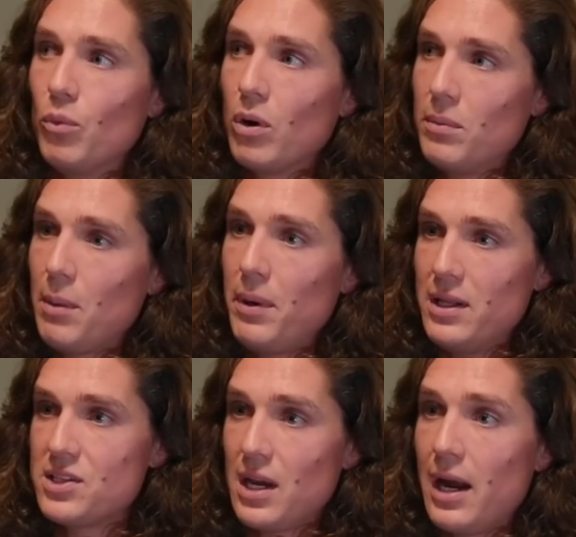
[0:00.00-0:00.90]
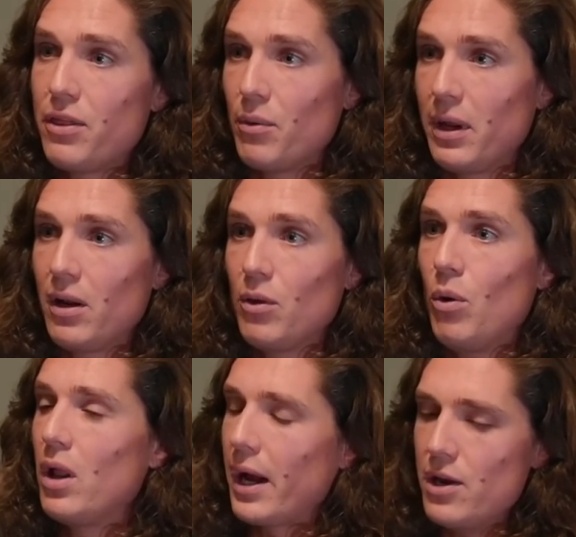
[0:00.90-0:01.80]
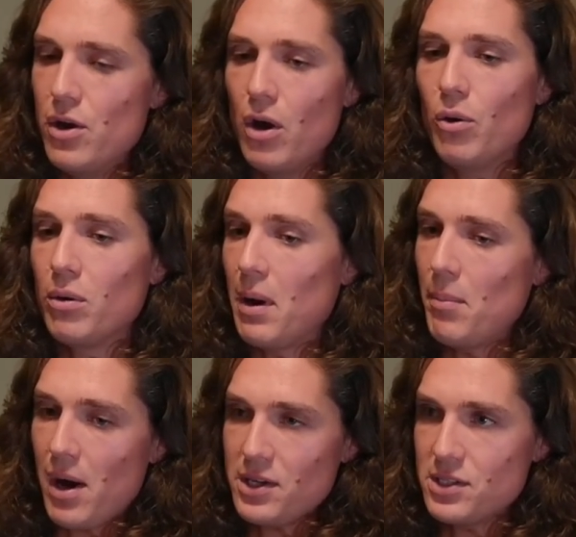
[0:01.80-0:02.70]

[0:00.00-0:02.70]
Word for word: warmed up inside throwing it on the wall, like I know when my body's